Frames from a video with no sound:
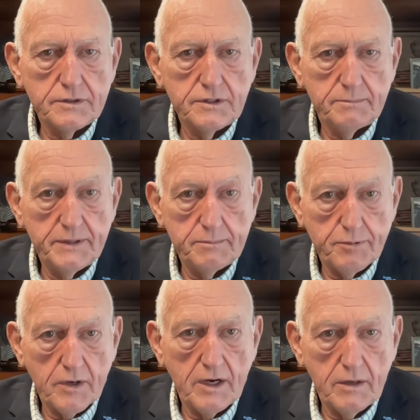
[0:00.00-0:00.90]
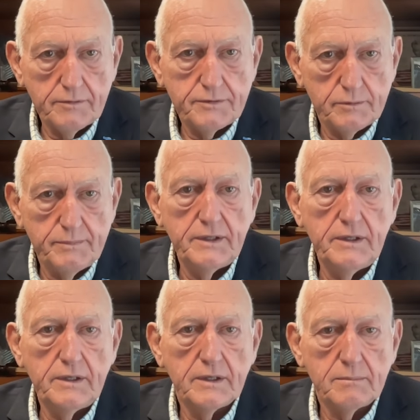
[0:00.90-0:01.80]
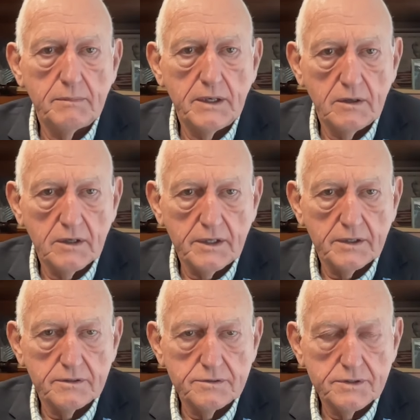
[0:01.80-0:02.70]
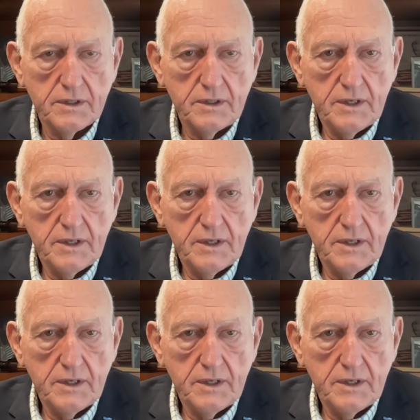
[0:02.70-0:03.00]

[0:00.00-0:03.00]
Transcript: to be proud to be Americans,